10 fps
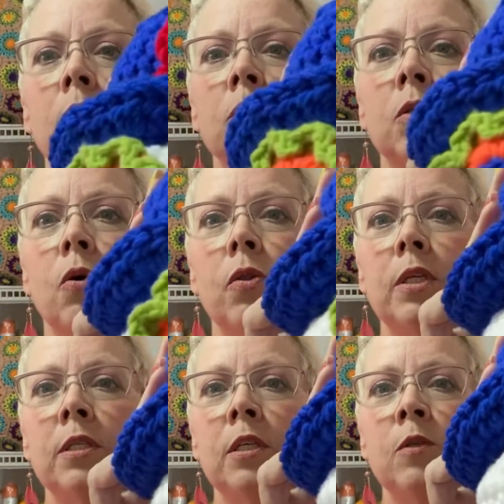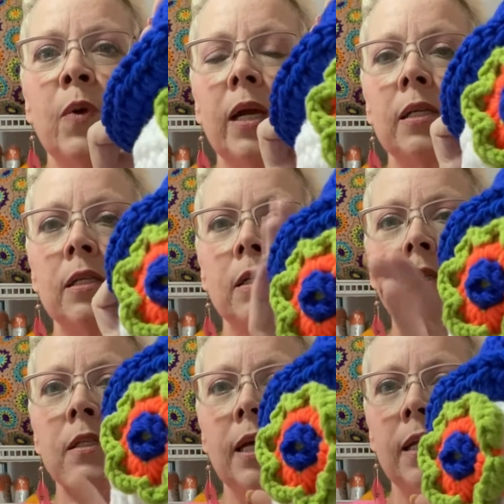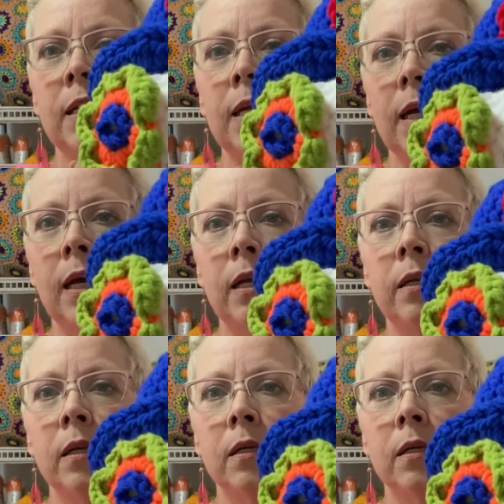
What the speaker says: So this is my little Day of the Dead